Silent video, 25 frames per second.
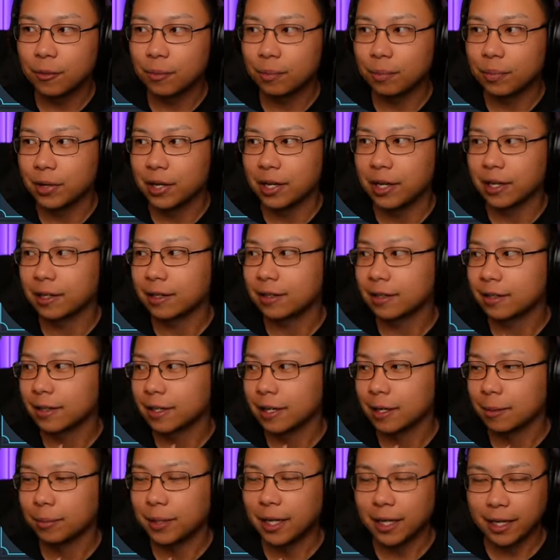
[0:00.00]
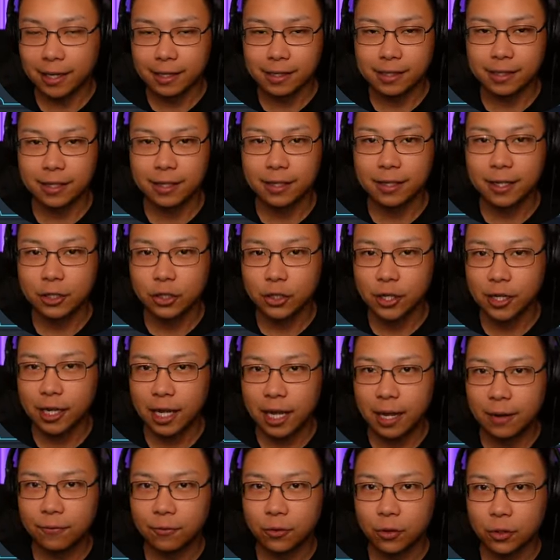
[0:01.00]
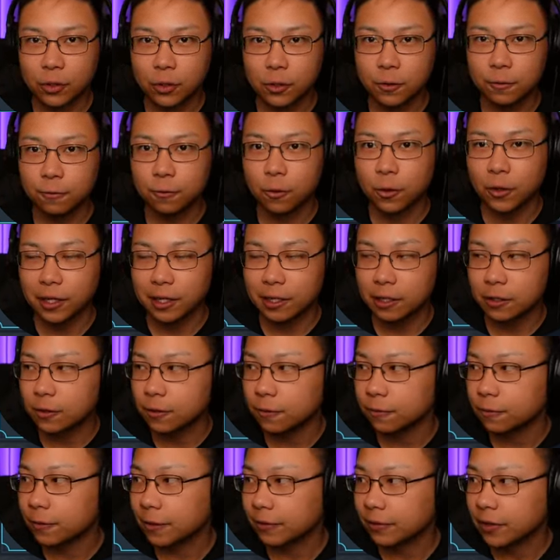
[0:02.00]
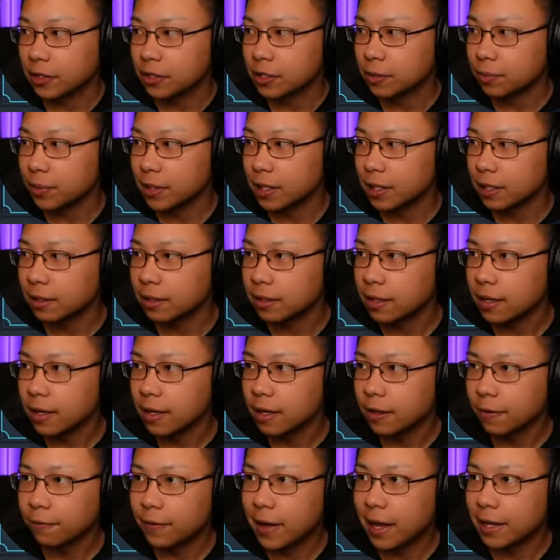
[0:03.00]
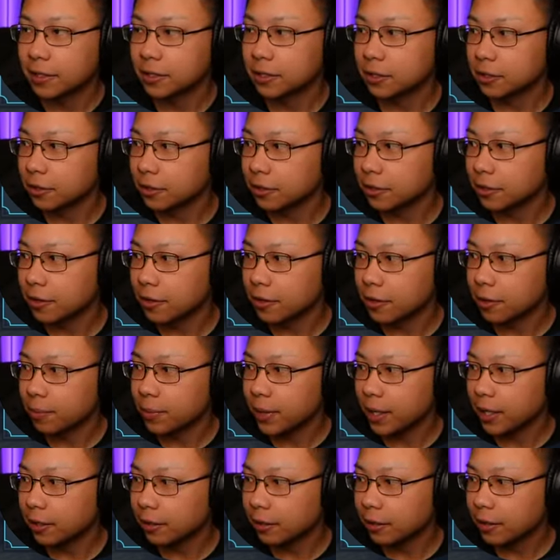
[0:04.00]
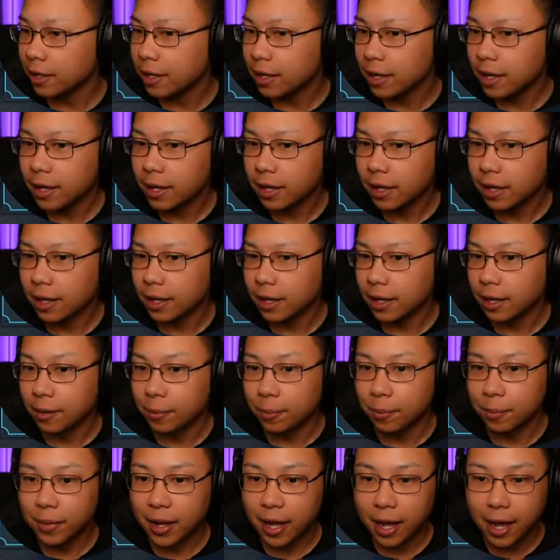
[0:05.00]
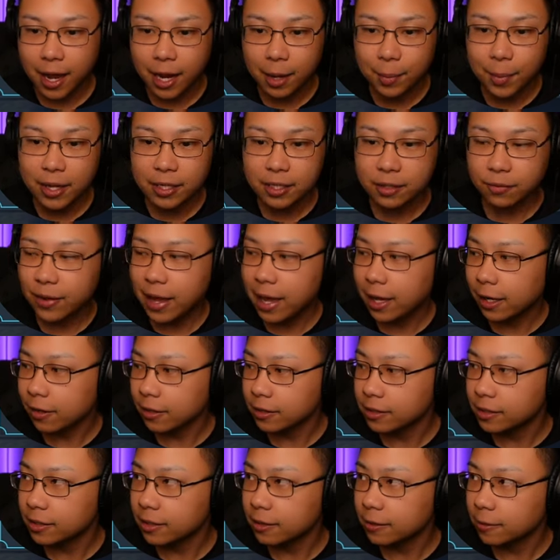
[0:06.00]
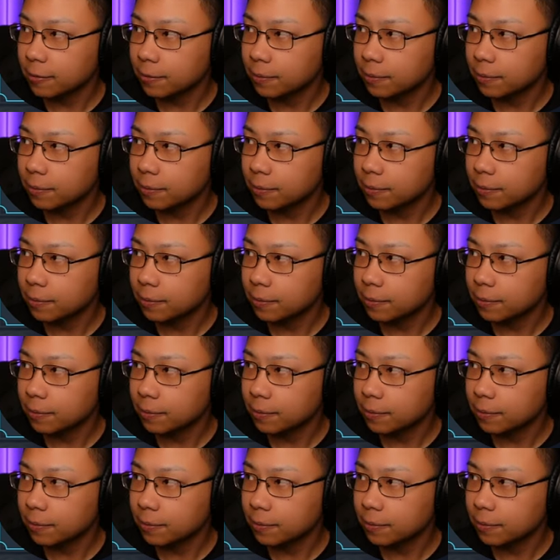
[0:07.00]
but like I said, I try to aim for 240 to 250 speed. Faster, the better. High amounts of accuracy,